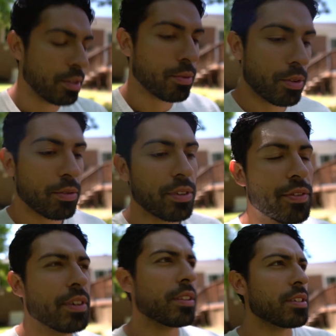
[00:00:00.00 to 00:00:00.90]
where we
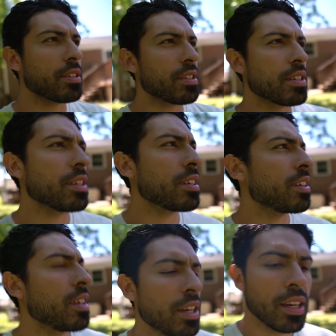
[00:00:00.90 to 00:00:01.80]
feel is
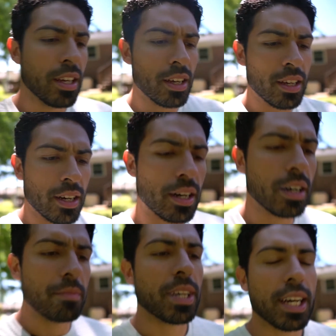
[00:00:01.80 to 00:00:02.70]

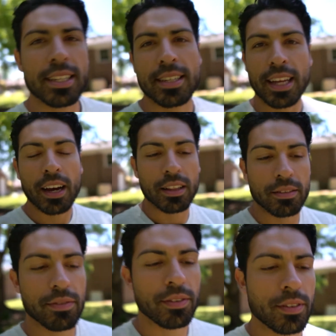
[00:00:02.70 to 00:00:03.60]
um, the kind of style
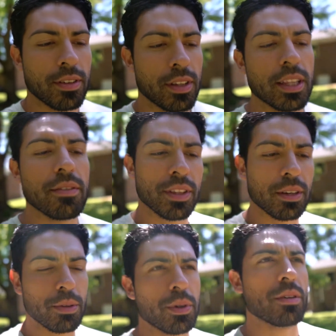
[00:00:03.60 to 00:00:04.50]
of living
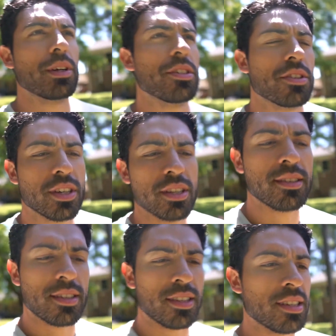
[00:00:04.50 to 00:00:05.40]
that we want to raise our
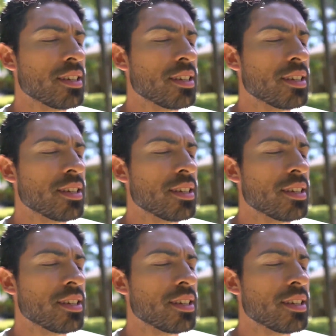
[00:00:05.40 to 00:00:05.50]
kids in.